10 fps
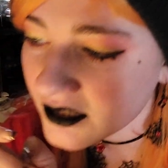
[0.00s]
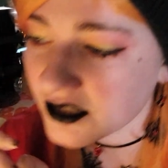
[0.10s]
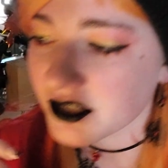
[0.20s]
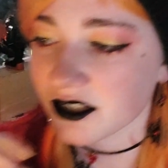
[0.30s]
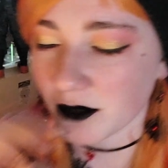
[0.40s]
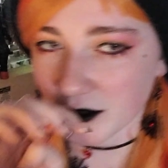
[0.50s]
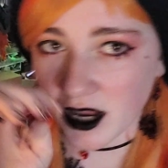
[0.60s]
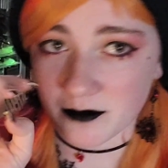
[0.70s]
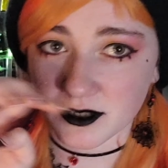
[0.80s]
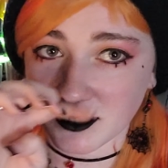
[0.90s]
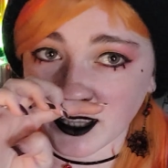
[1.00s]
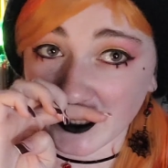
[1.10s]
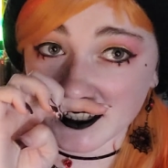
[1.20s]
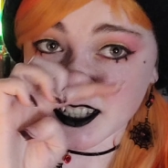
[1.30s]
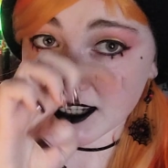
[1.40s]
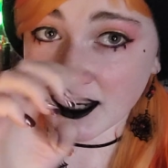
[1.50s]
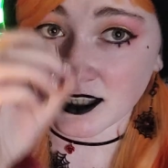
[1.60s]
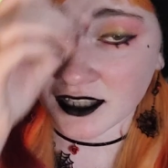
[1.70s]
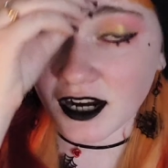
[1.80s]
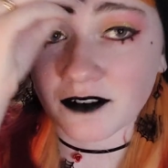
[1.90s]
Just because sometimes it likes to sneak
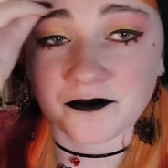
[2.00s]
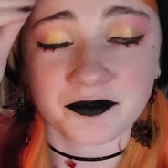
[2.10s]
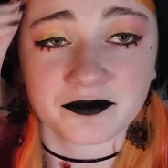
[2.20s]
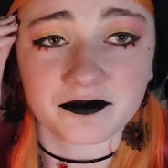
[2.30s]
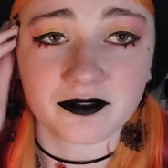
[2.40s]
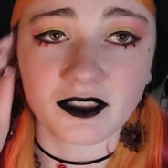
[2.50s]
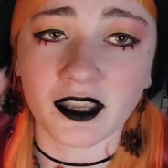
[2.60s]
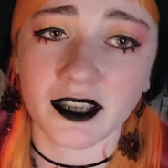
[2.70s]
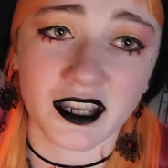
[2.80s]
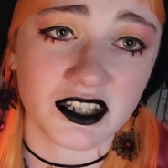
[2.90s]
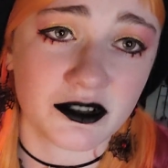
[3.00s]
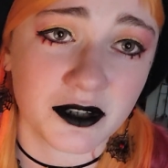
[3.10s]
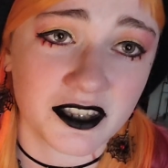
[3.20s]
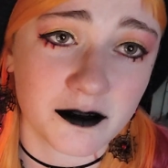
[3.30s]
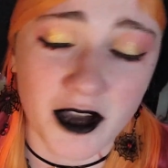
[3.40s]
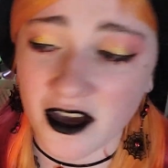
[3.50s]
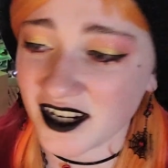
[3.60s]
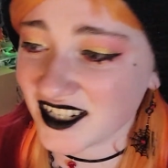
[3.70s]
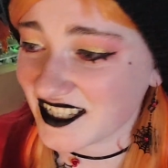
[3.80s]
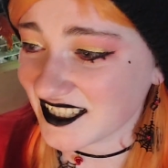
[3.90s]
in there. Can't do anything about
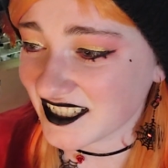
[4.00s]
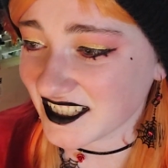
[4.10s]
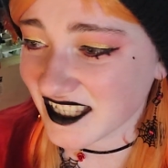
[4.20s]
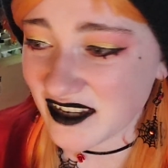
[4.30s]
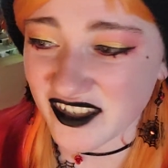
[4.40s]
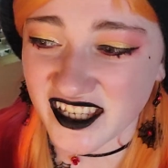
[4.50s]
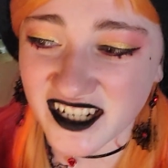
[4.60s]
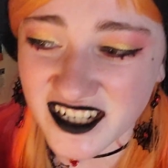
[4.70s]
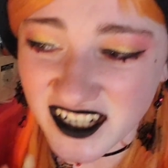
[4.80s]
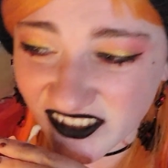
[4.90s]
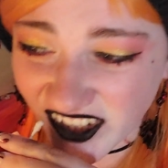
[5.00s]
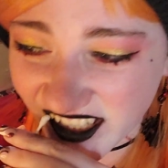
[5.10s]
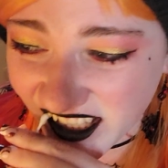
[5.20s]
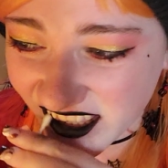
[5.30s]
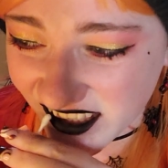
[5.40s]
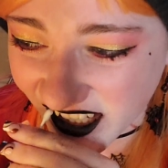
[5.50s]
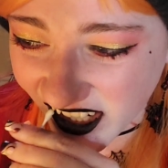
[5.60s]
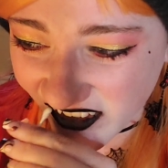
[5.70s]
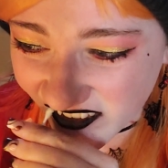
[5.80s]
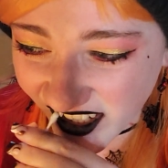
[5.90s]
it. And then it just keeps getting on my teeth
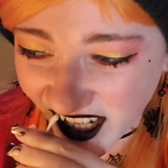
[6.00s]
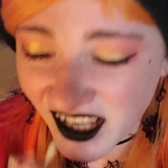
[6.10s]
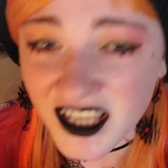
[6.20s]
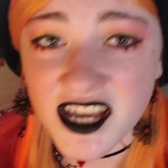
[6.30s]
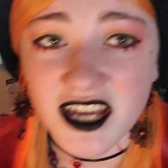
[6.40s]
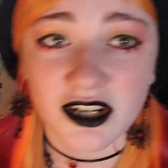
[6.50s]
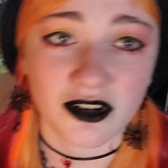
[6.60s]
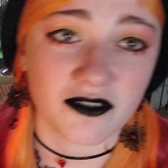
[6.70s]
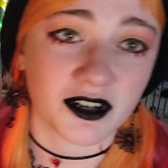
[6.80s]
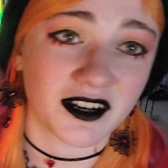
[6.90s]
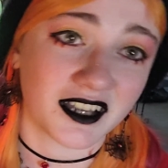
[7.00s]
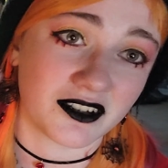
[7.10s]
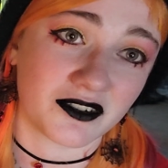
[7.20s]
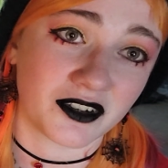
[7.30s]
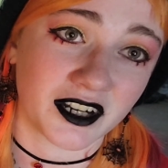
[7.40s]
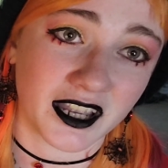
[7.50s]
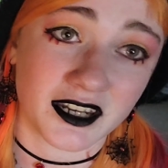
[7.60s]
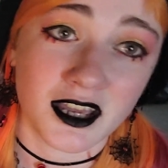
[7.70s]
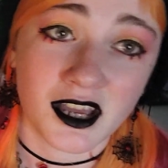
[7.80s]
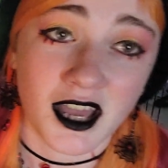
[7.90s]
over and over and over again.
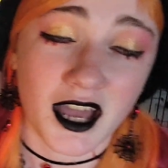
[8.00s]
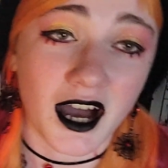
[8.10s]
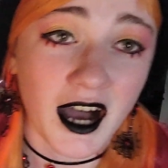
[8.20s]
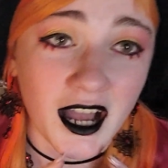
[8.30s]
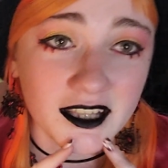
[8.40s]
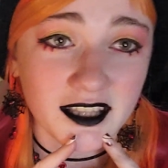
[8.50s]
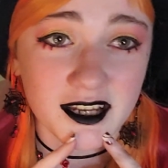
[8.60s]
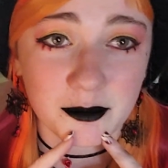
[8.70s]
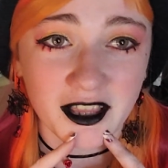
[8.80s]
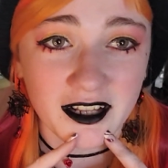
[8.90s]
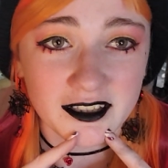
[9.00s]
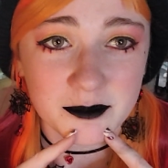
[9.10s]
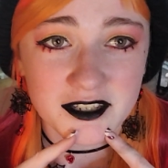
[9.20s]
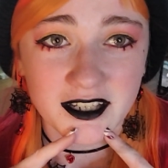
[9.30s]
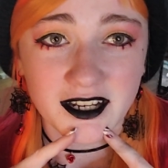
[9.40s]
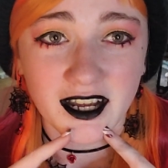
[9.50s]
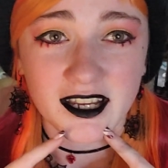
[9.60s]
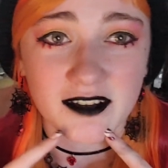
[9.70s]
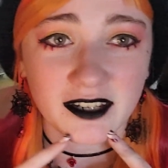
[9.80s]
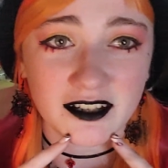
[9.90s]
I like black lipstick. I
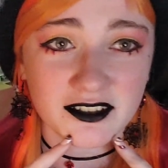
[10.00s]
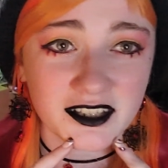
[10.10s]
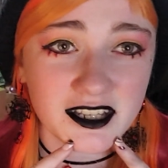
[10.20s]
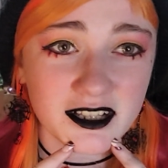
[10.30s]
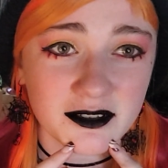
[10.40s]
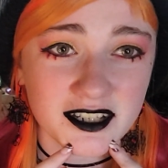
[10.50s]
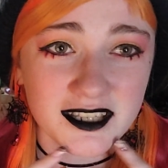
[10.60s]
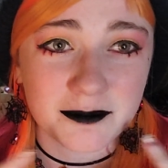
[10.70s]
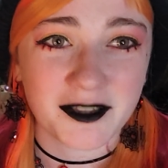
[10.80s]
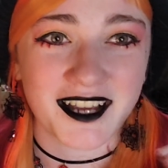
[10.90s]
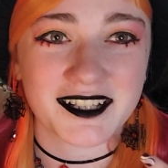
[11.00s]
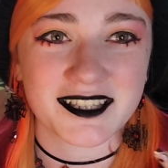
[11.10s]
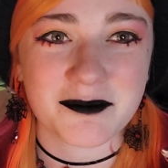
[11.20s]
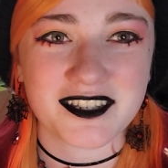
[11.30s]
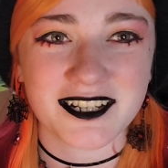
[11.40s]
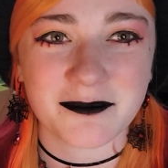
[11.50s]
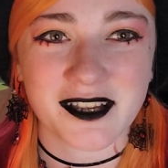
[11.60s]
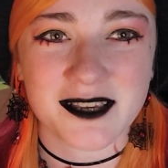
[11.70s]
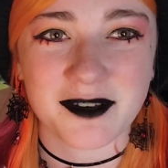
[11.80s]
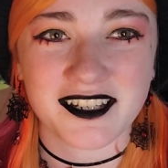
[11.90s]
have naturally yellow teeth. Black lipstick
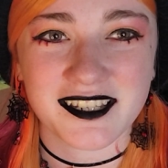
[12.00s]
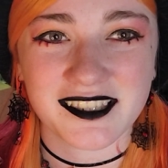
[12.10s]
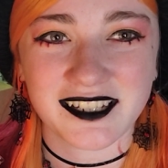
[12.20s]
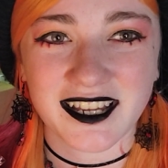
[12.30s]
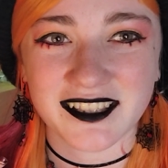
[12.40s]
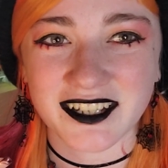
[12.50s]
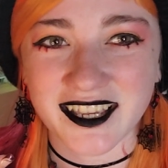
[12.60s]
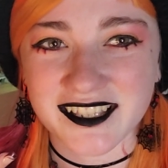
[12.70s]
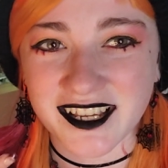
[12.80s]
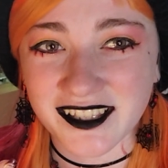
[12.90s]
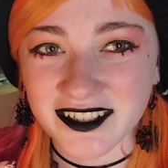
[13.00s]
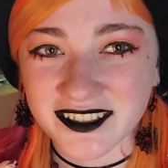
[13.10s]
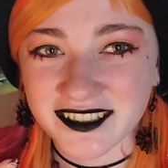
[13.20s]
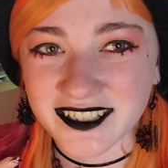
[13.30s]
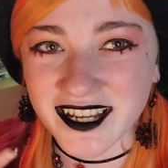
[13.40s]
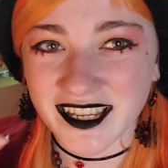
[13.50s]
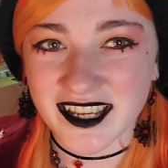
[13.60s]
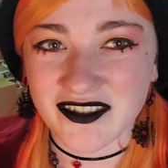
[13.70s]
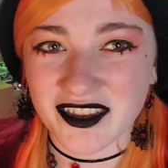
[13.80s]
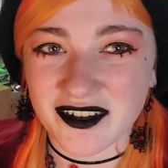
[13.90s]
makes my teeth not look as yellow,
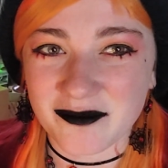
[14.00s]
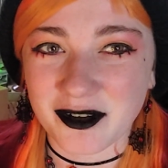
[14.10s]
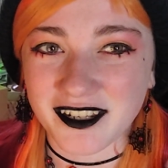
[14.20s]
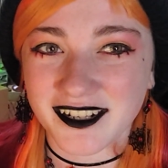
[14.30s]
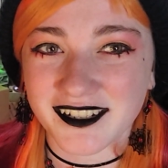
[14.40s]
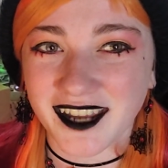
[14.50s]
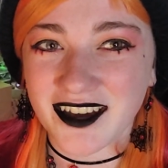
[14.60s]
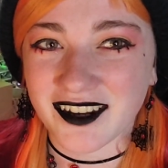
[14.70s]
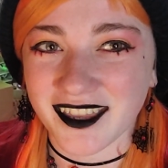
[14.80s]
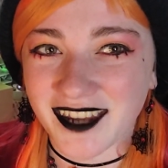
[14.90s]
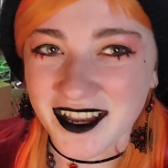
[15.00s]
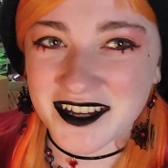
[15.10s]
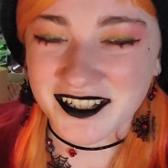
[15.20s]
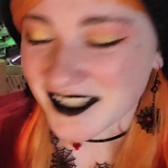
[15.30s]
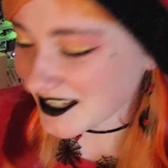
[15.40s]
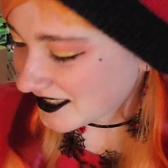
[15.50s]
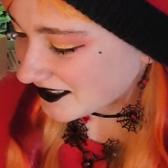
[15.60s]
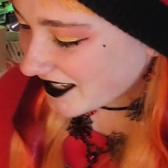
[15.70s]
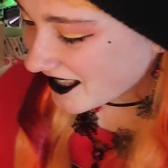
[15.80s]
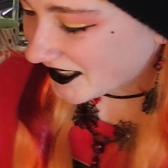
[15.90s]
even though I pointed it out, and now you can see they're
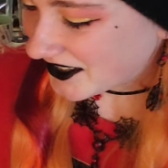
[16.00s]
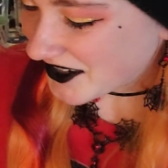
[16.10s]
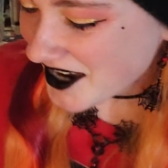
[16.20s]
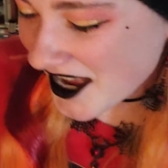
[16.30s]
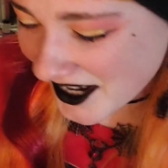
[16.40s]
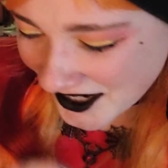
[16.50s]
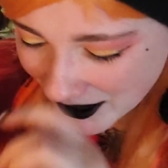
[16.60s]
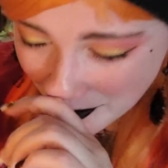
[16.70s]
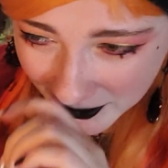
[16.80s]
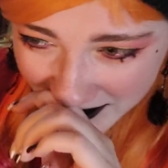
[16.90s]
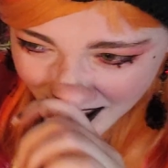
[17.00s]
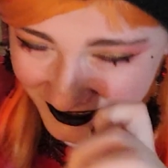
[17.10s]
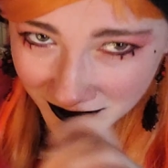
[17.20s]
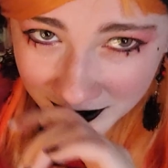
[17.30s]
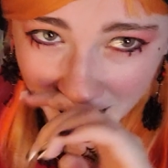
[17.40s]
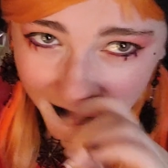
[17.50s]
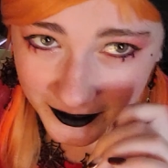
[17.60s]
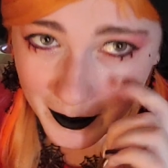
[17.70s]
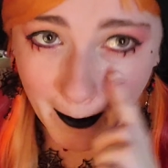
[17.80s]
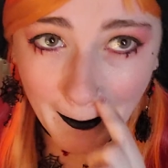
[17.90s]
yellow. But that's
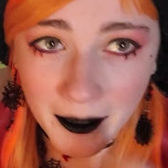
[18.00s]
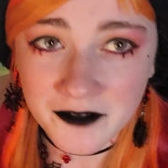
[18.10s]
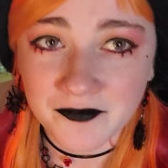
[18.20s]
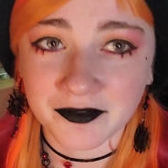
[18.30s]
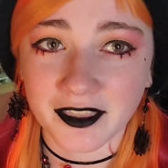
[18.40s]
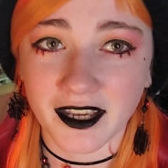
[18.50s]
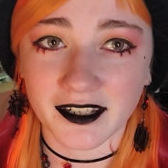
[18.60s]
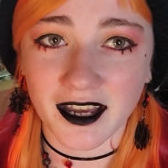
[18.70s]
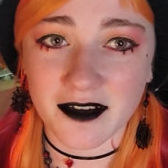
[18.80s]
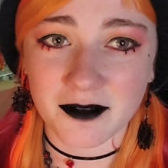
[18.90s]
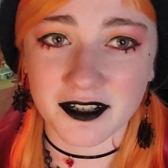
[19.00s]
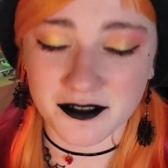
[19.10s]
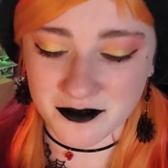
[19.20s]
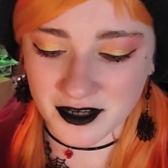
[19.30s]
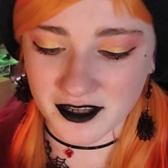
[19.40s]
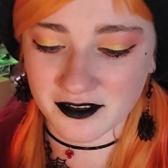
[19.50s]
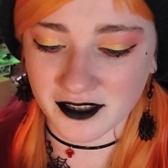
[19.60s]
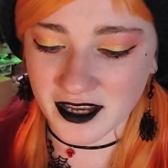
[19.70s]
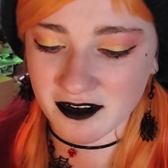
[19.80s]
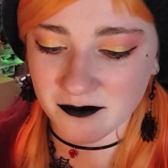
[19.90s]
okay. And now I'm going to do another
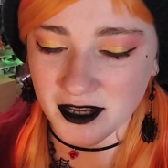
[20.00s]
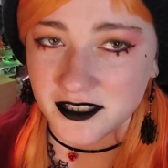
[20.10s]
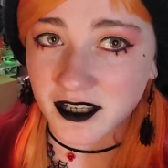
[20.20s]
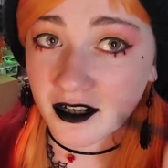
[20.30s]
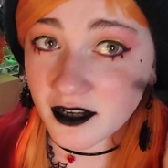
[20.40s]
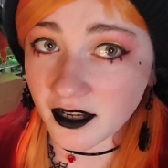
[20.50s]
layer of mascara.